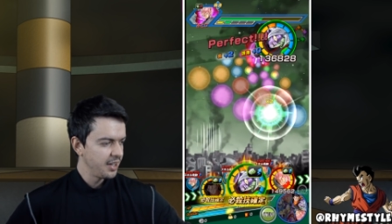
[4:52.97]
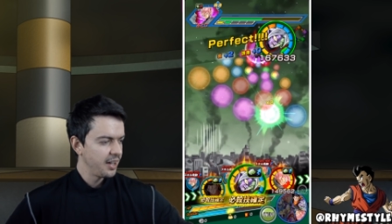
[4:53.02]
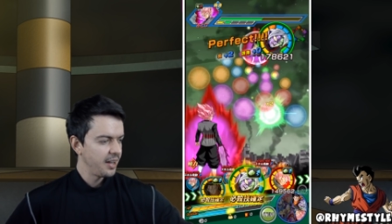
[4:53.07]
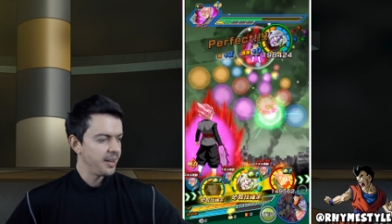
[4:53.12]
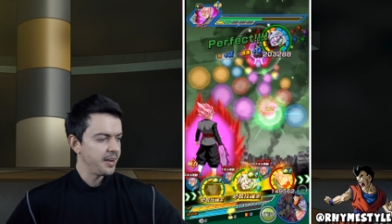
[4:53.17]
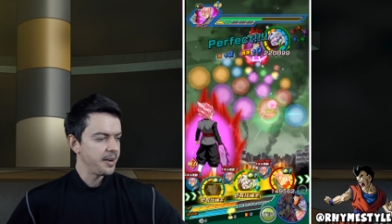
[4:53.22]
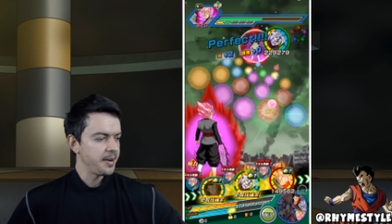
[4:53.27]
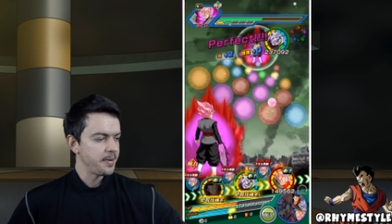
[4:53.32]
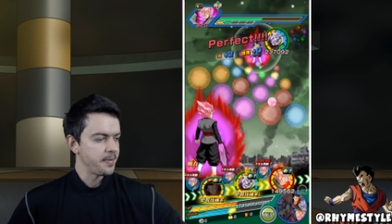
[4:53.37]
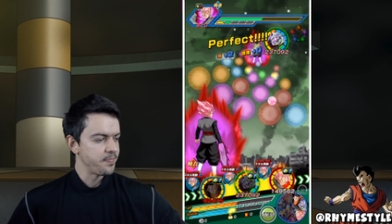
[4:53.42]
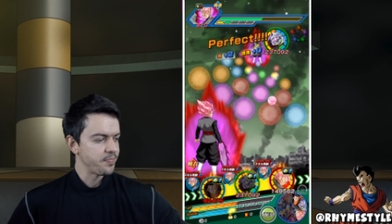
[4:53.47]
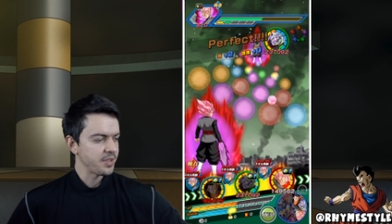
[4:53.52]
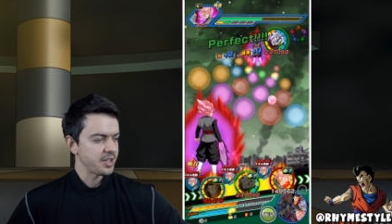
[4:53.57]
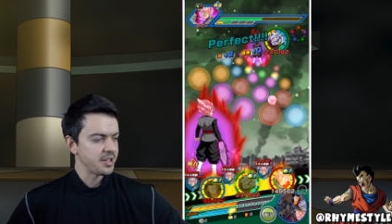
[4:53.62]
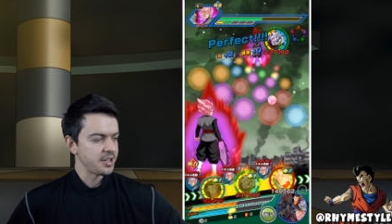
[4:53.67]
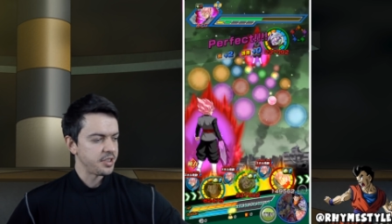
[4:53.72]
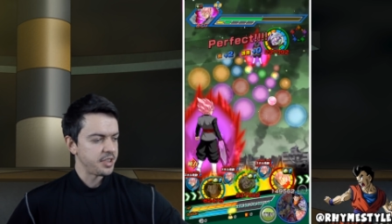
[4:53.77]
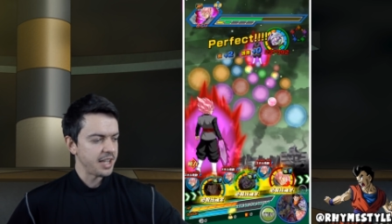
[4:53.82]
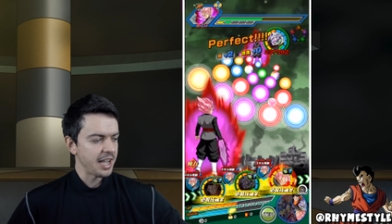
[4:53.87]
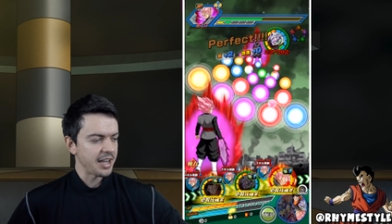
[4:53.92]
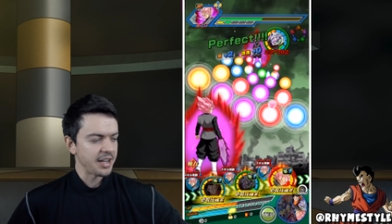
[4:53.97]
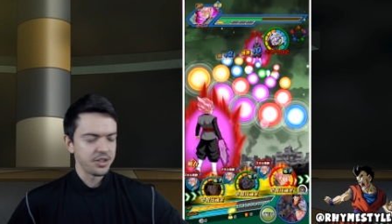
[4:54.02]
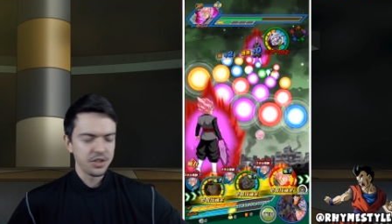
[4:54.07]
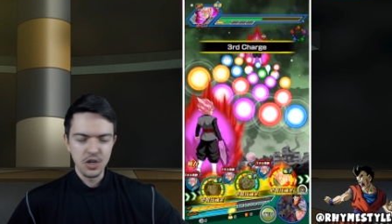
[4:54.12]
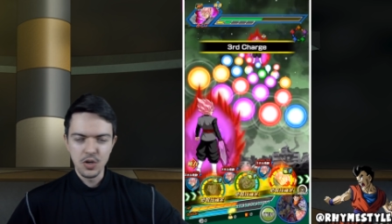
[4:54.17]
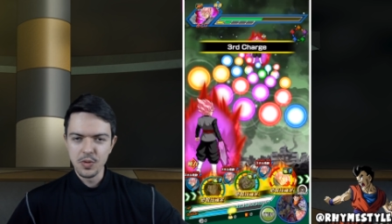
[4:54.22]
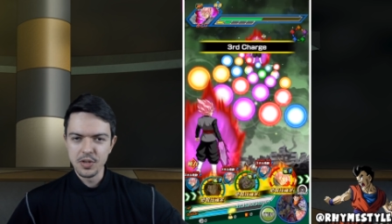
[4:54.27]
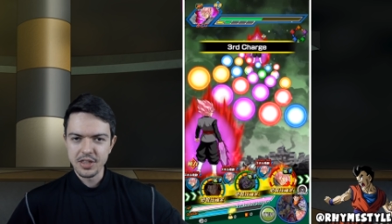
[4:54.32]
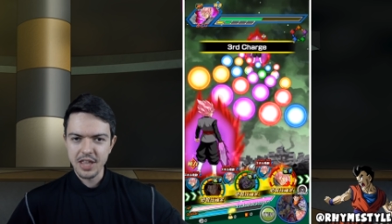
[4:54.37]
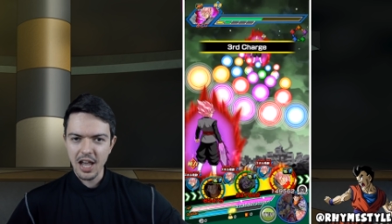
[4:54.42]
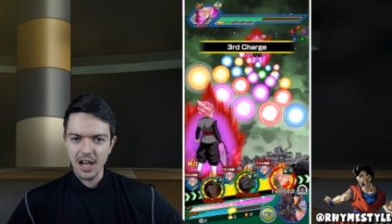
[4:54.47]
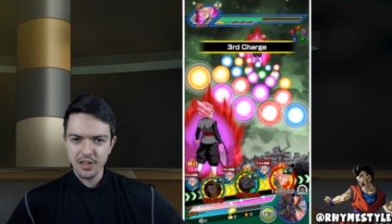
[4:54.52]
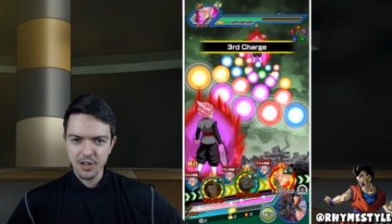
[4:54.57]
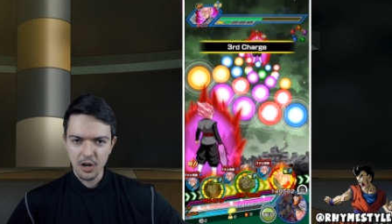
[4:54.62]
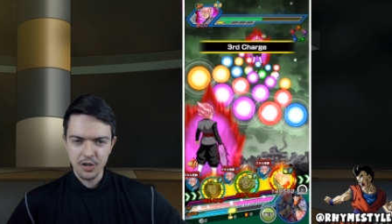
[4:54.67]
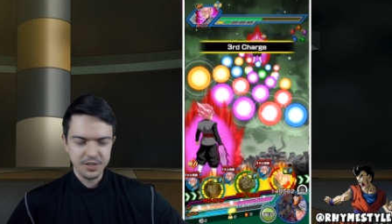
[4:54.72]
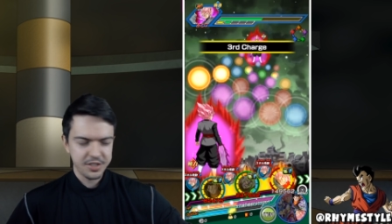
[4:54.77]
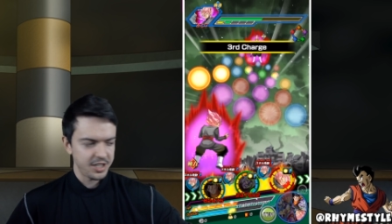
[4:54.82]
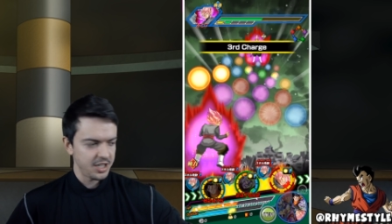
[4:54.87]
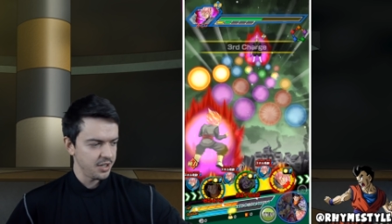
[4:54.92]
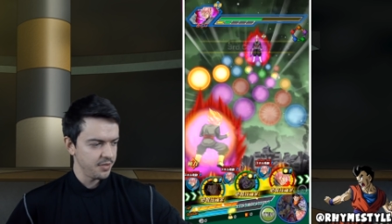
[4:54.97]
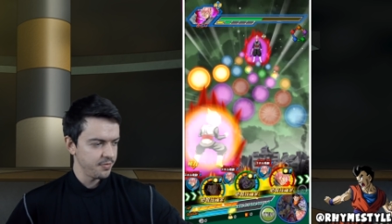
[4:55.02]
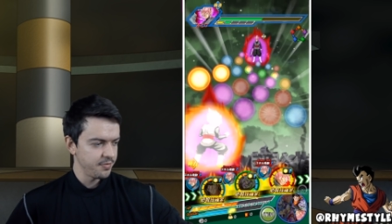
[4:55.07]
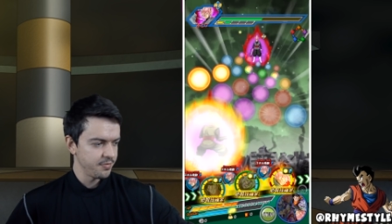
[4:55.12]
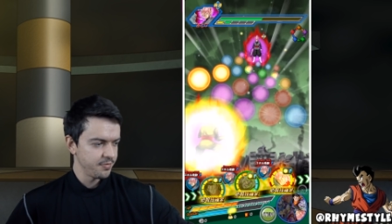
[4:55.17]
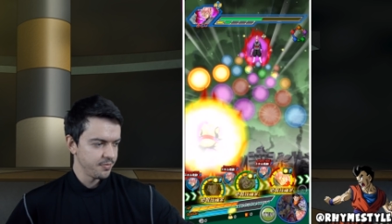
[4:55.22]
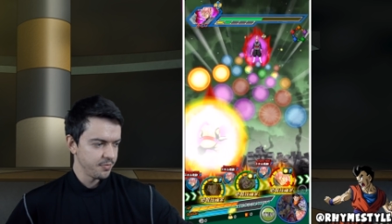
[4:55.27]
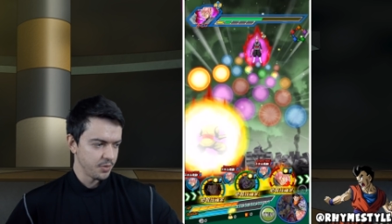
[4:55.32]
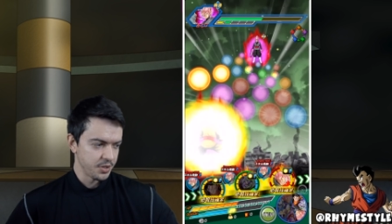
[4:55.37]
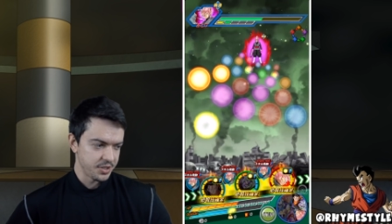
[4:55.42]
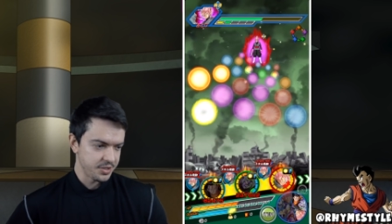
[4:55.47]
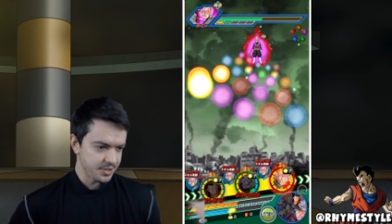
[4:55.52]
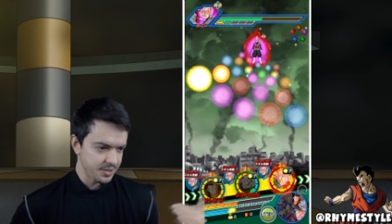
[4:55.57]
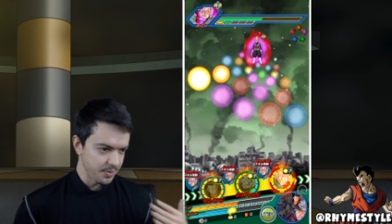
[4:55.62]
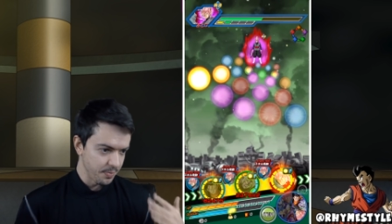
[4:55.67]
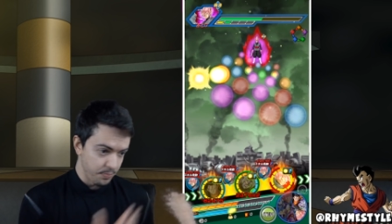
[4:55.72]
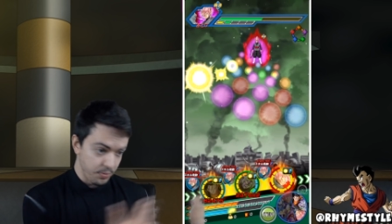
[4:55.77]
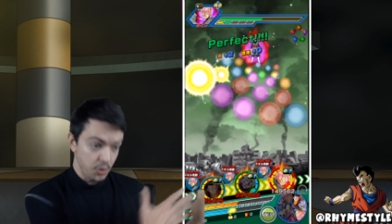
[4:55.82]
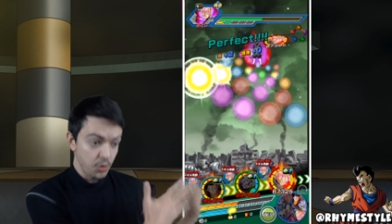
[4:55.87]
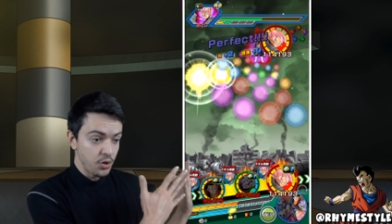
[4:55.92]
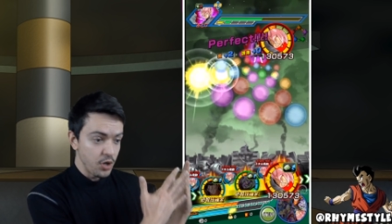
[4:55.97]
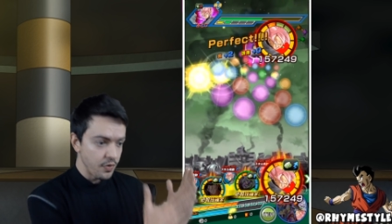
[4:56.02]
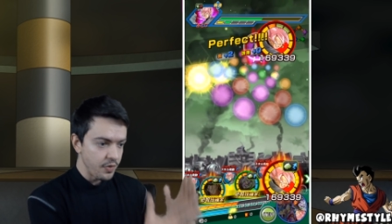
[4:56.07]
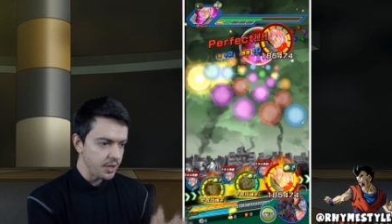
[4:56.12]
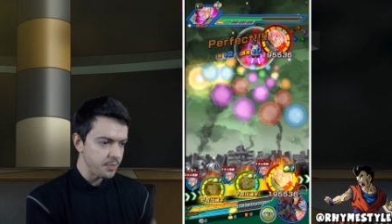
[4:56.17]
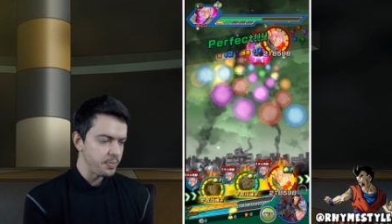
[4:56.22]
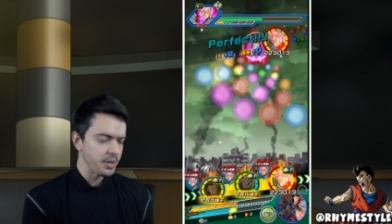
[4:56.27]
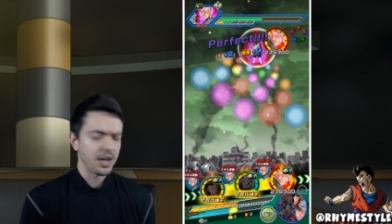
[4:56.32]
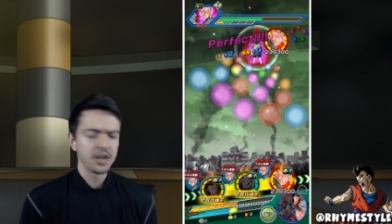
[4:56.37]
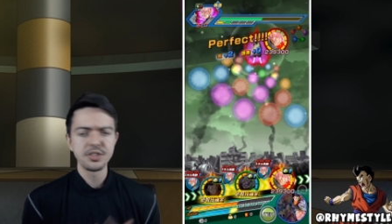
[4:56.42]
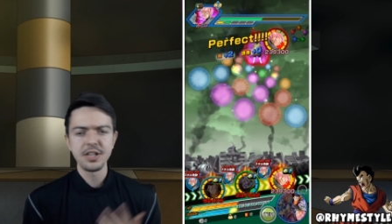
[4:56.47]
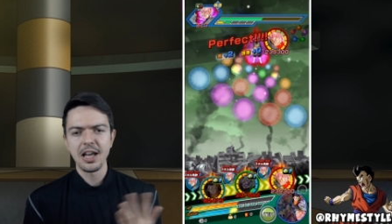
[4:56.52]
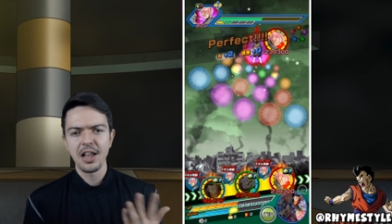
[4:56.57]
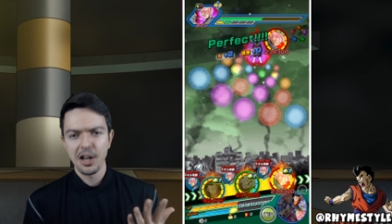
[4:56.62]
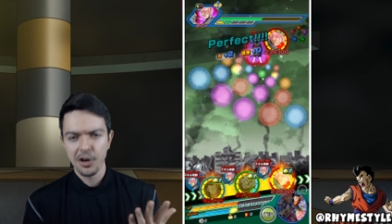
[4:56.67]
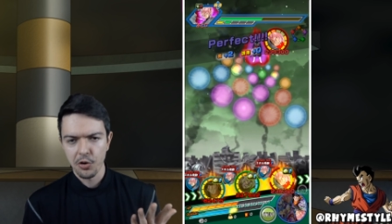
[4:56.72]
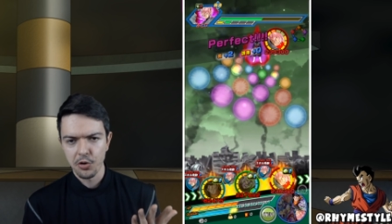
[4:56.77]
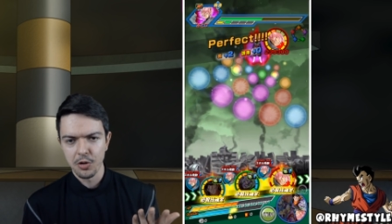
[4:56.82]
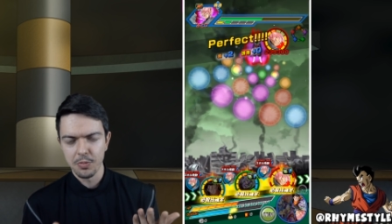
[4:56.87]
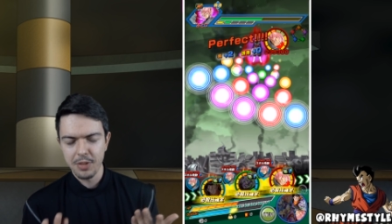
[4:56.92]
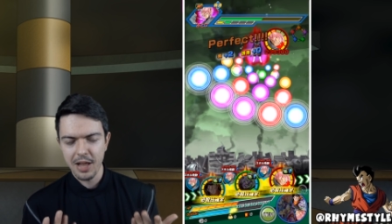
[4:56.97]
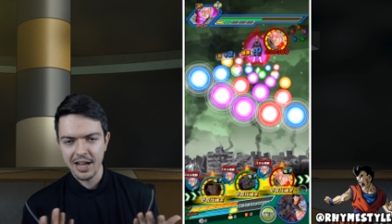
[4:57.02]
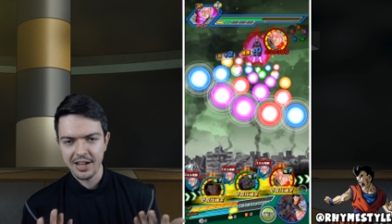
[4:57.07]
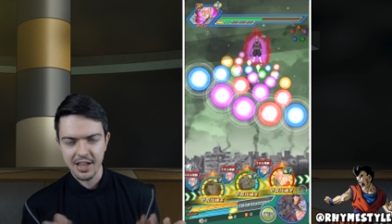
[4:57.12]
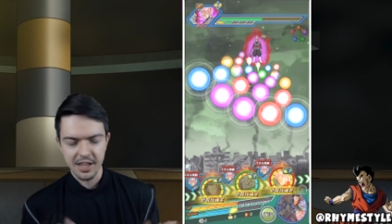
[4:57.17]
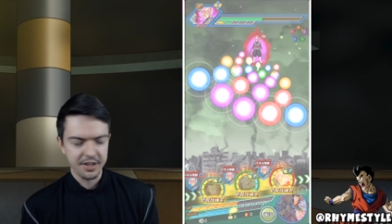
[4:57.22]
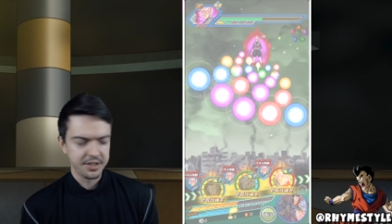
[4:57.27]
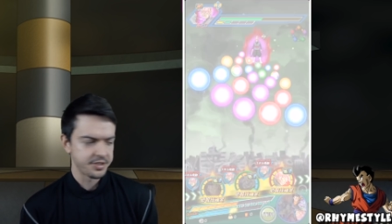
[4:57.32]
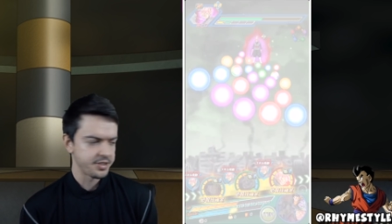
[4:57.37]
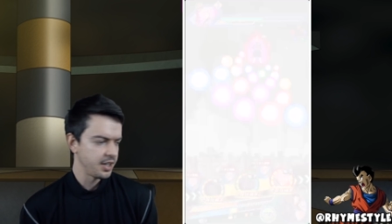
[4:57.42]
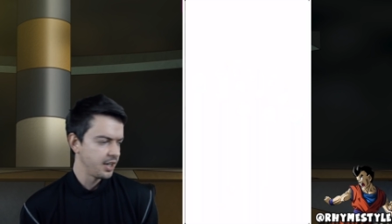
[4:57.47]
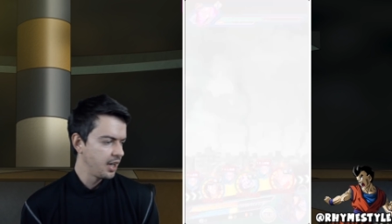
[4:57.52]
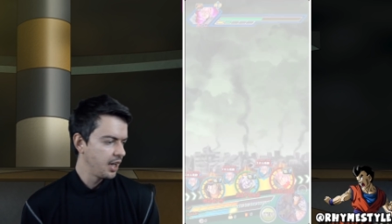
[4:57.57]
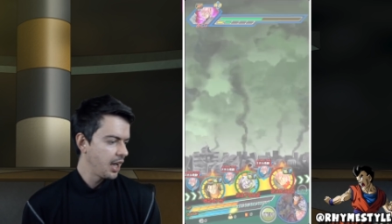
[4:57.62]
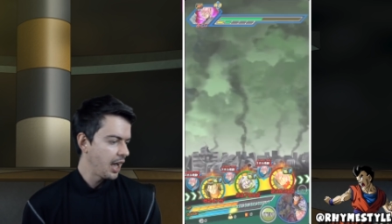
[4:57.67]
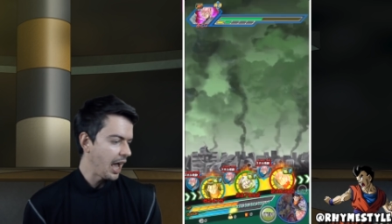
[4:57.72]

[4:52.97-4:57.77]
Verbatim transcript: um, the thing I can do with the LR team, which is the beauty of it, because the LR Goku Black, that is,